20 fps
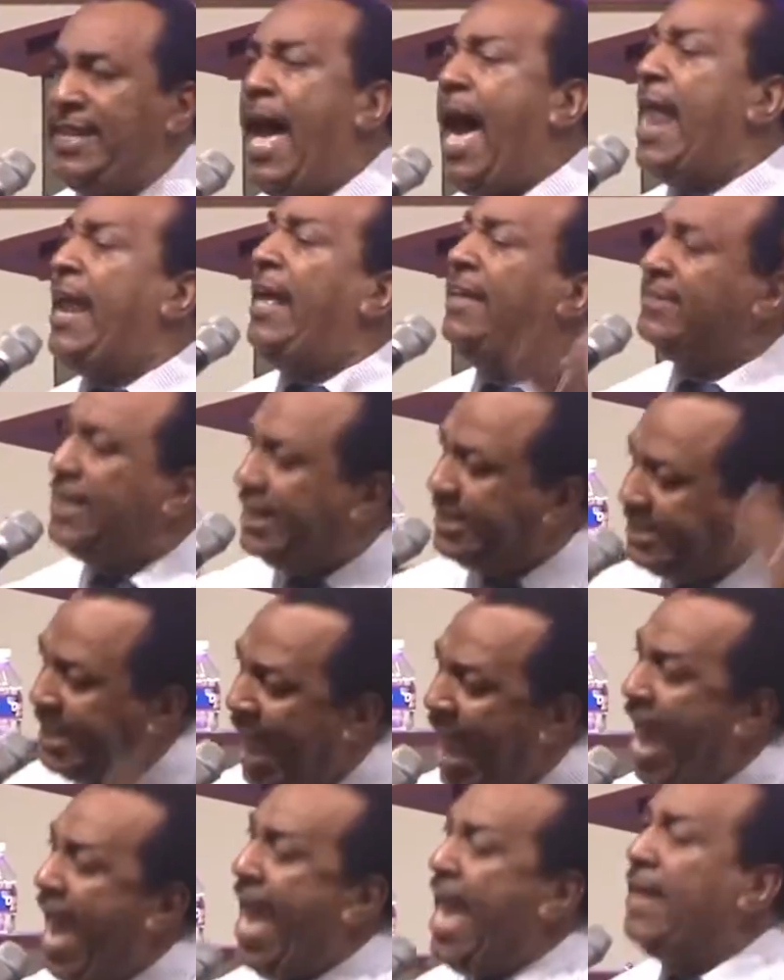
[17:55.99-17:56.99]
Not as a
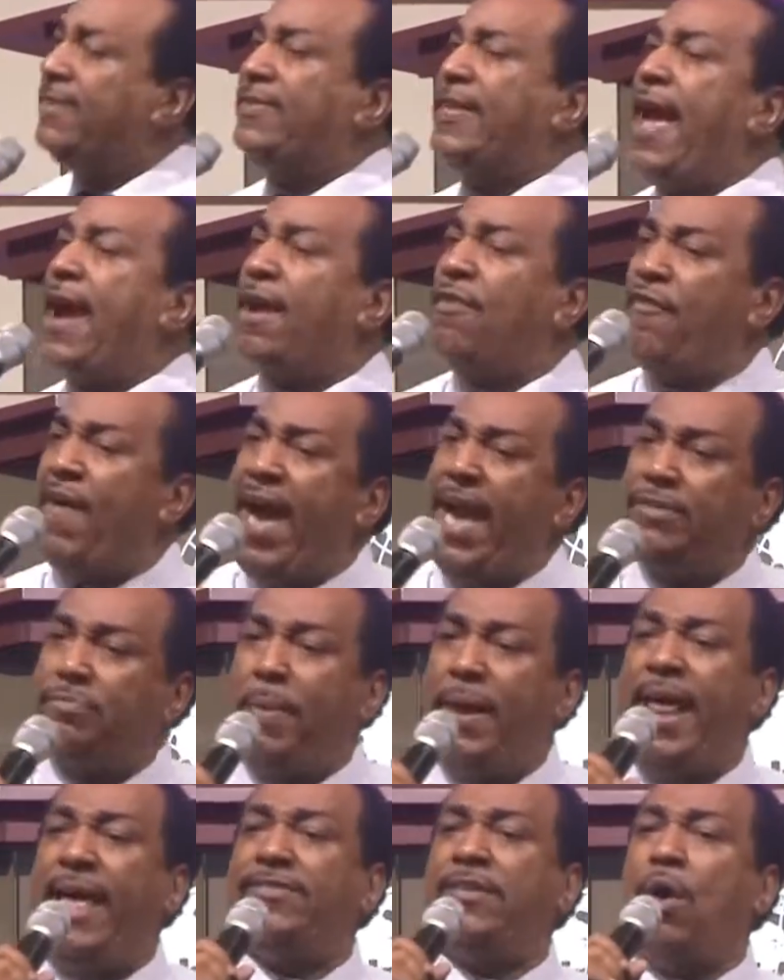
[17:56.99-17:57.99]
dead sacrifice,
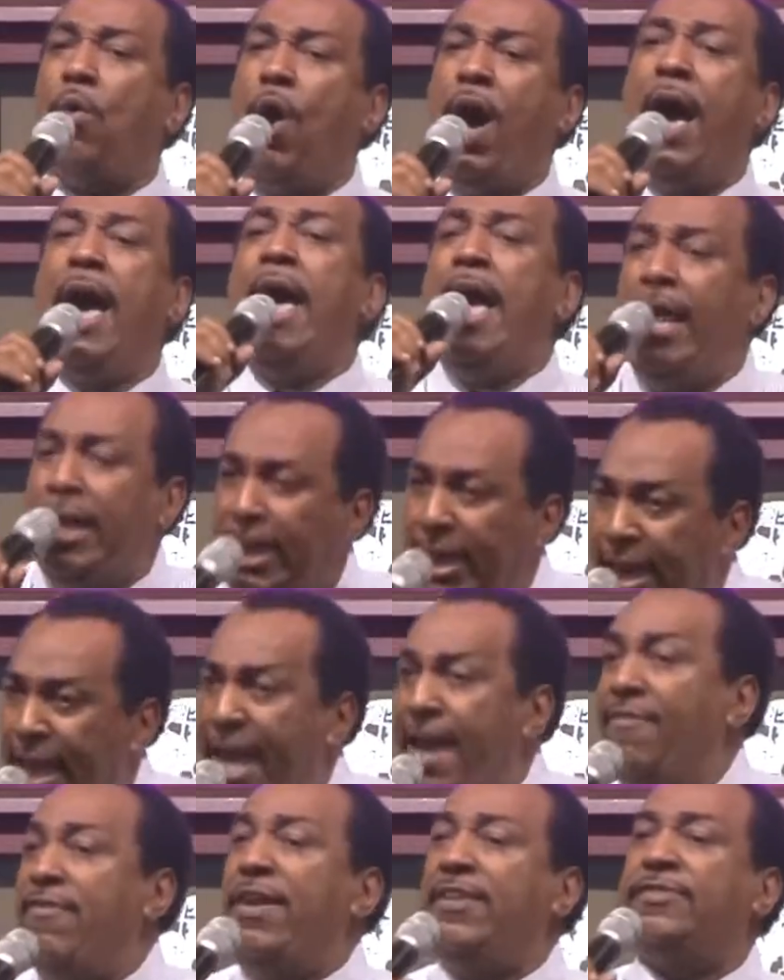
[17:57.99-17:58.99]
but as a what?
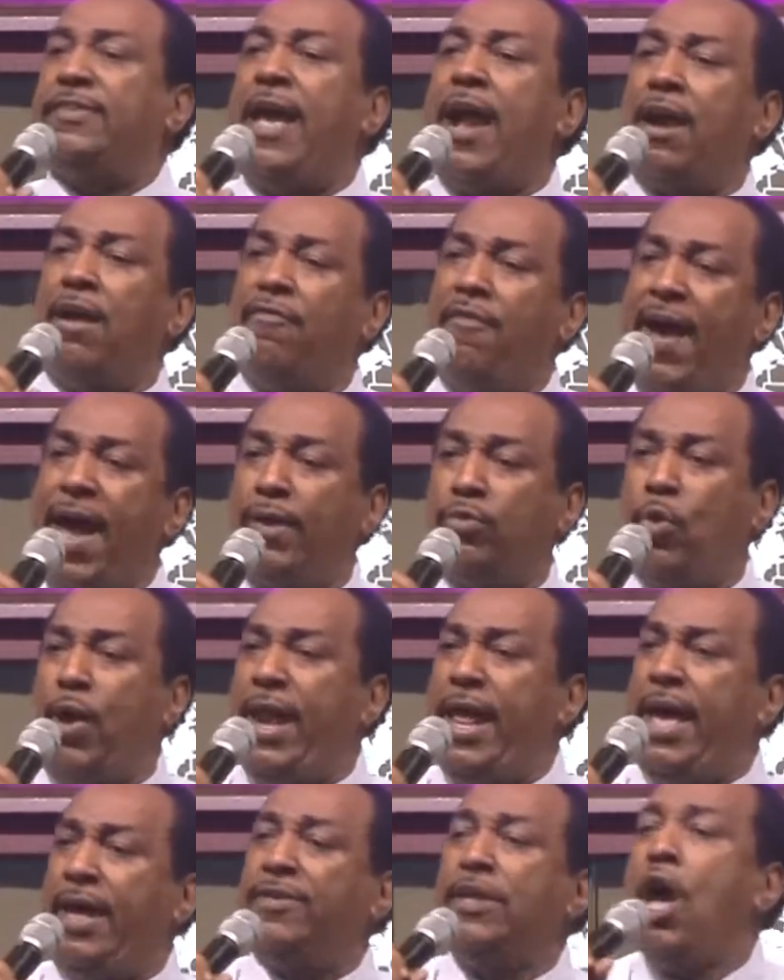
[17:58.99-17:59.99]
Living sacrifice.
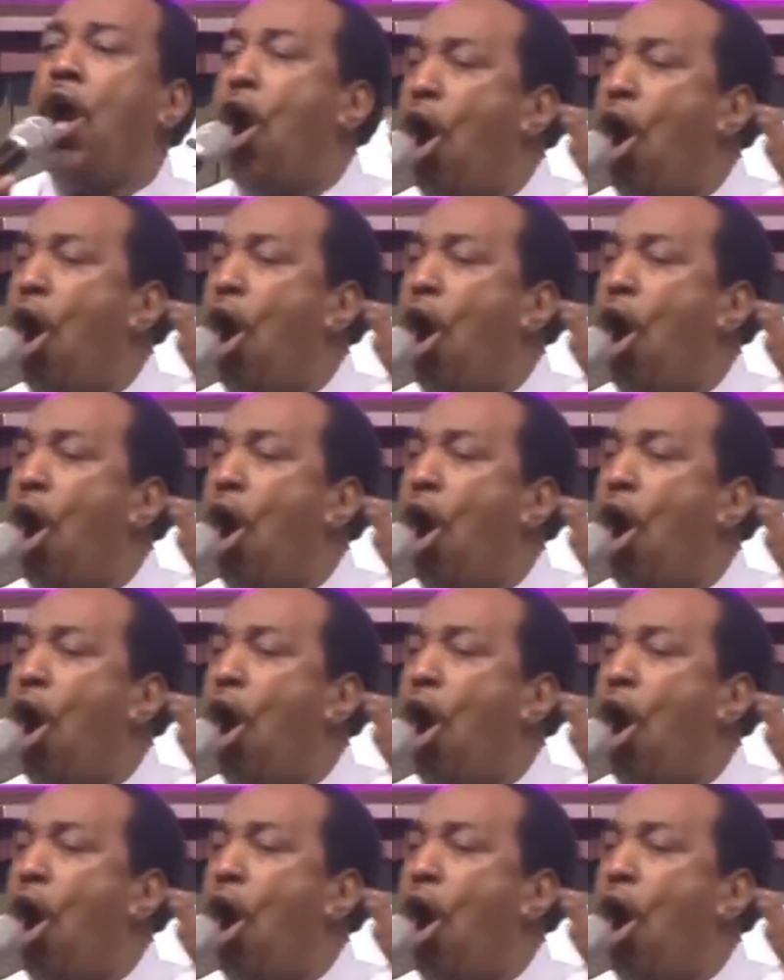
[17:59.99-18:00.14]
What else?